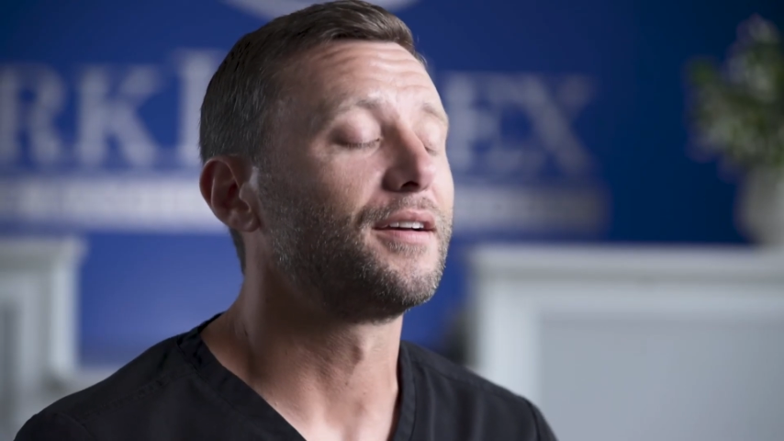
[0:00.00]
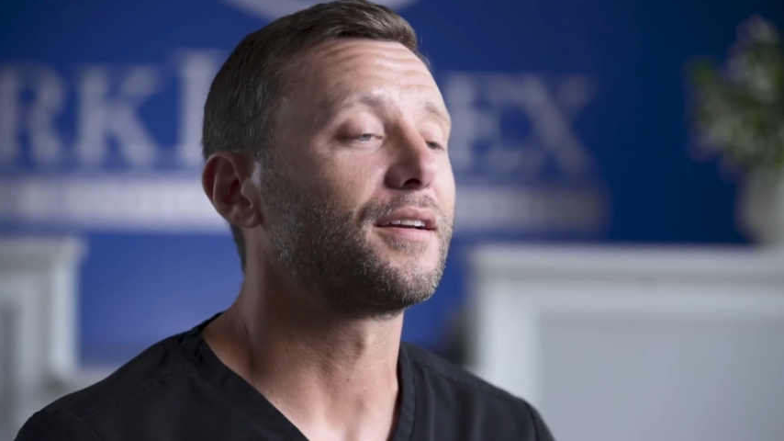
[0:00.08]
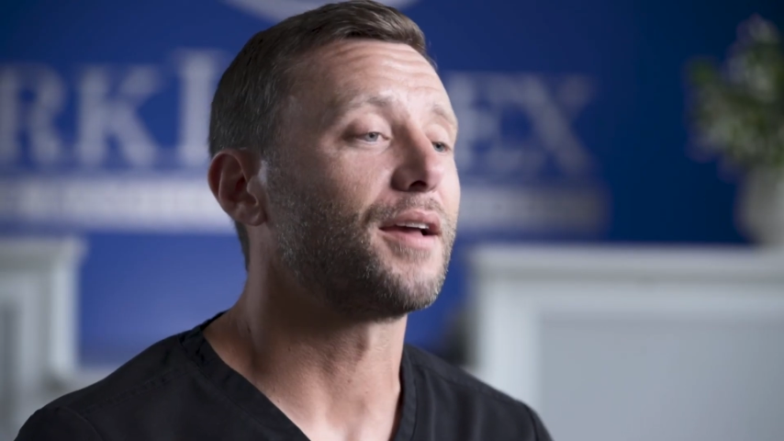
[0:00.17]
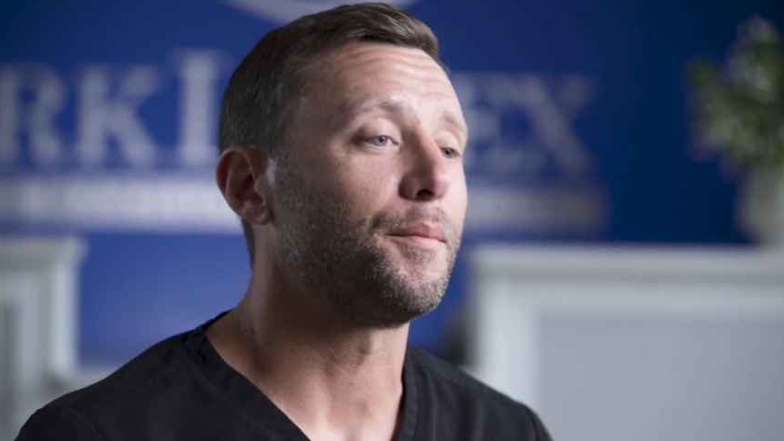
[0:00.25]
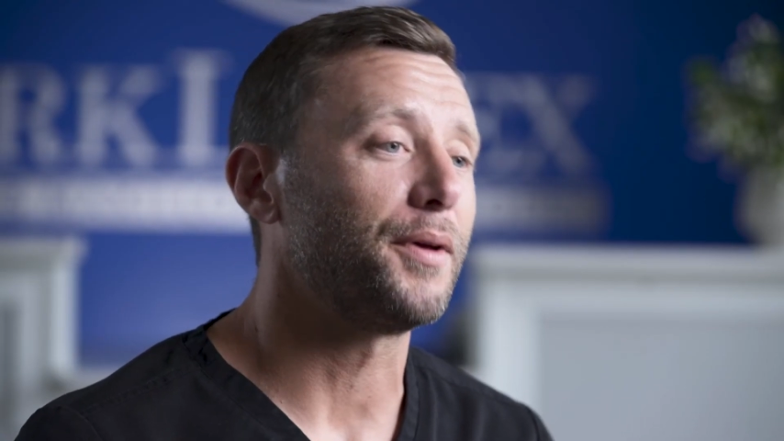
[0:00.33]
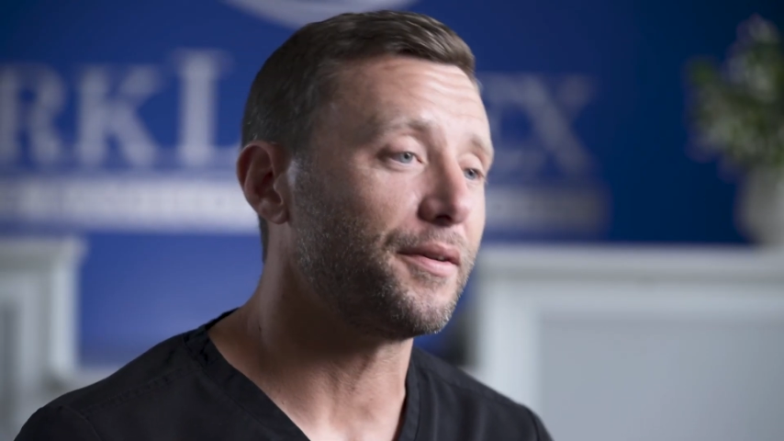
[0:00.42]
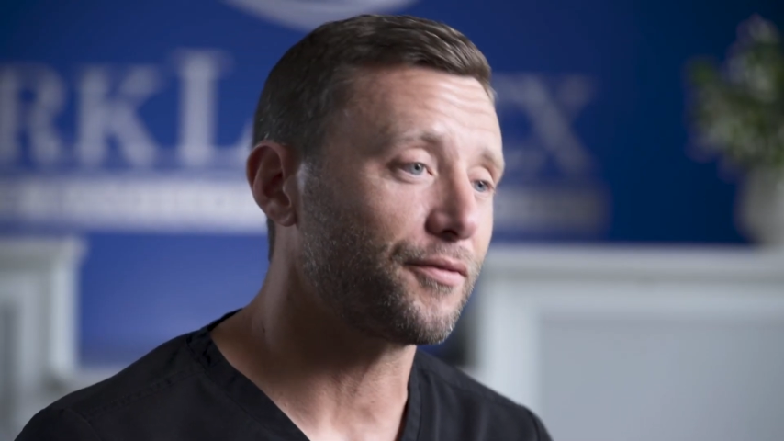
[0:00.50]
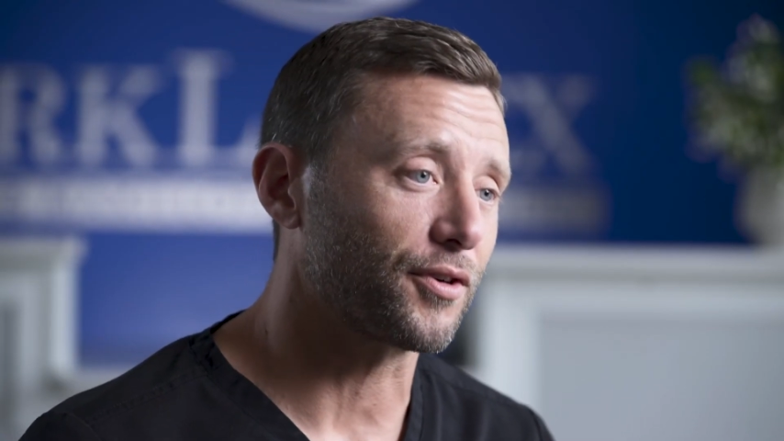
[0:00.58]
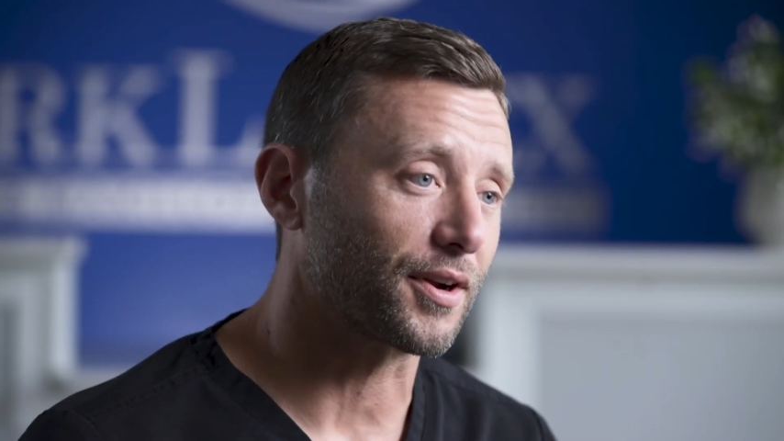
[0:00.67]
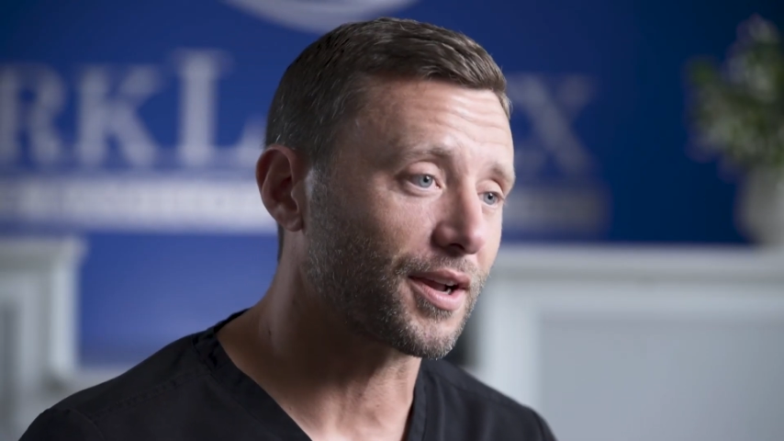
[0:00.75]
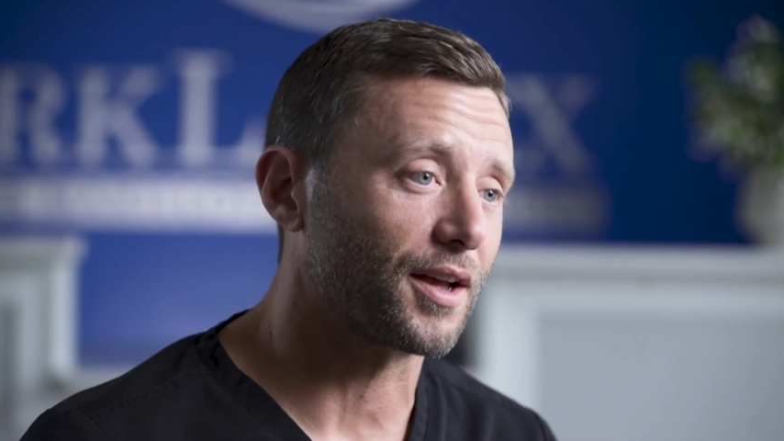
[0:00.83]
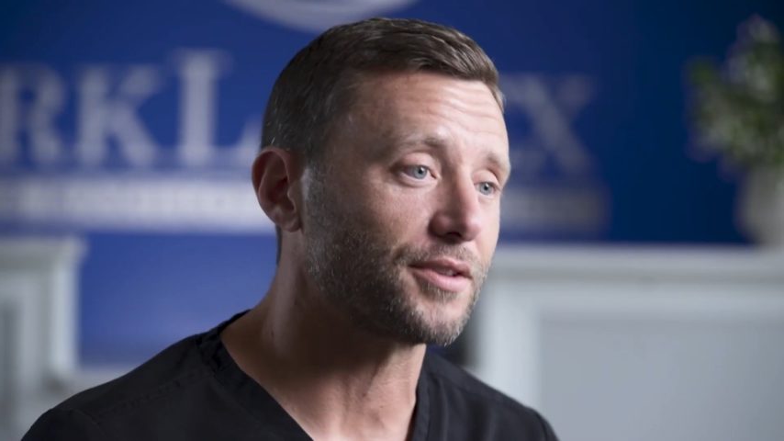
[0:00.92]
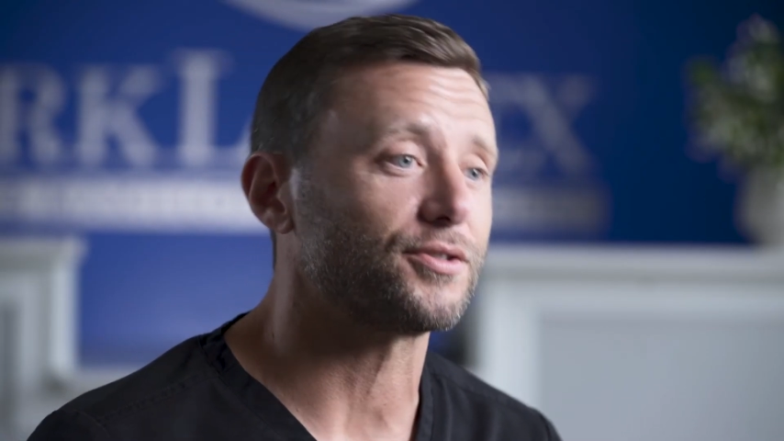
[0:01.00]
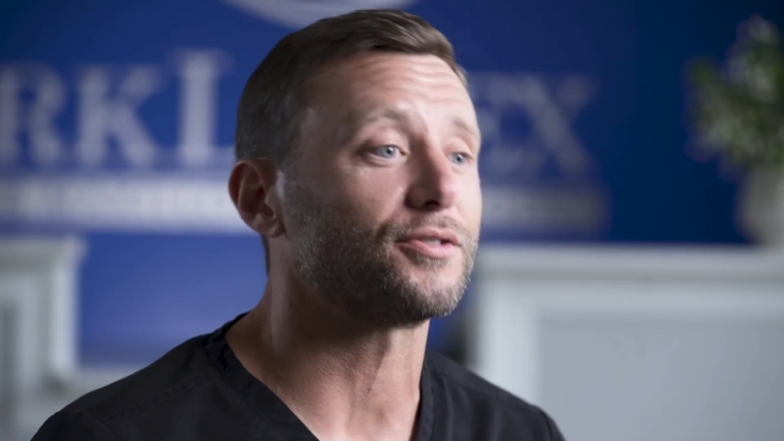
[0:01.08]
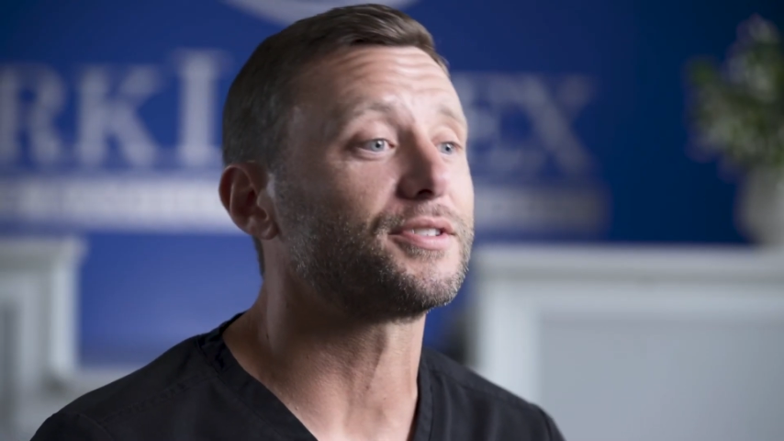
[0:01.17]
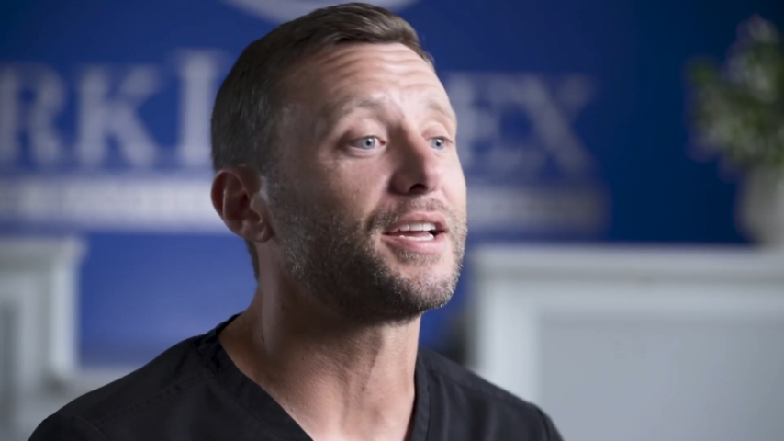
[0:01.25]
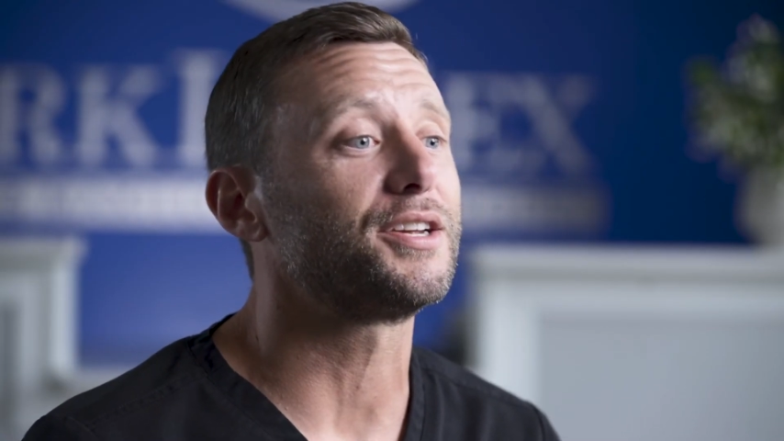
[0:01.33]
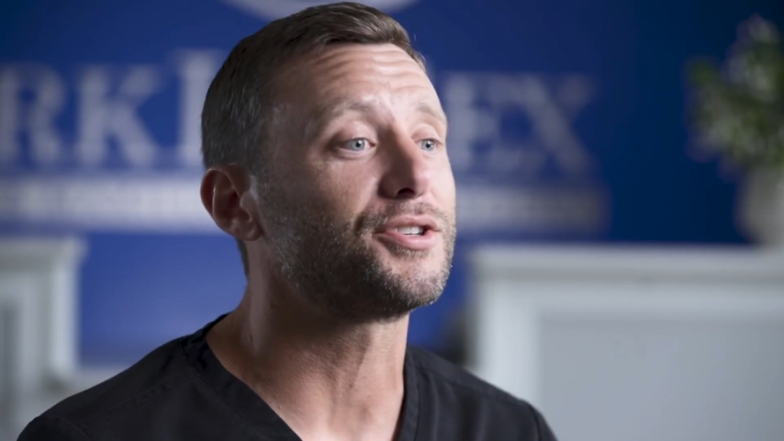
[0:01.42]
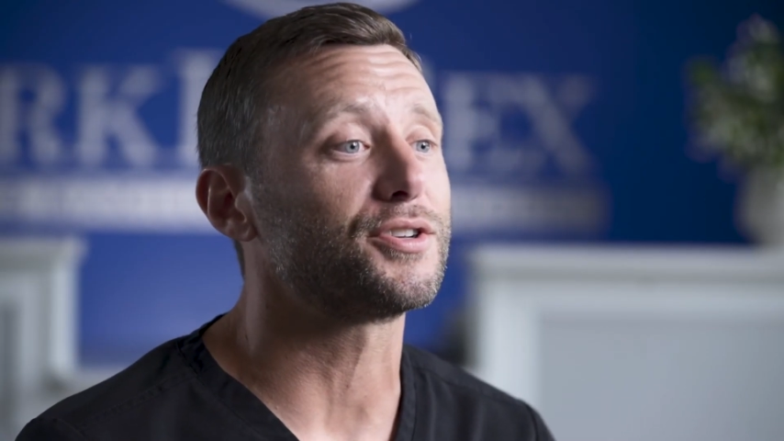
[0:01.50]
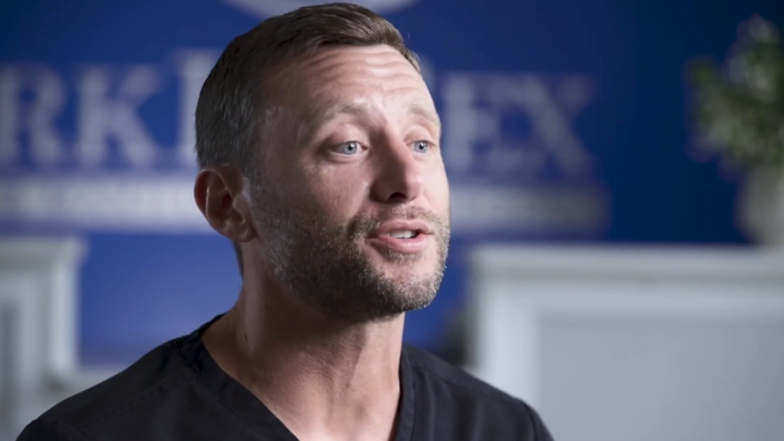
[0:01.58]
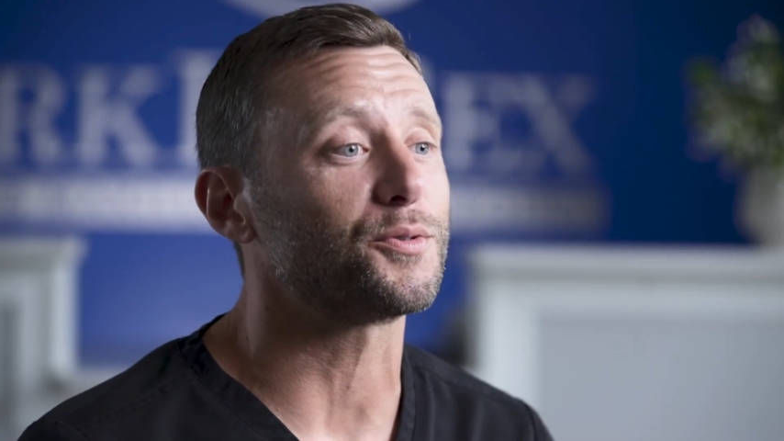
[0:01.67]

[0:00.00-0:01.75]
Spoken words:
come in for a consultation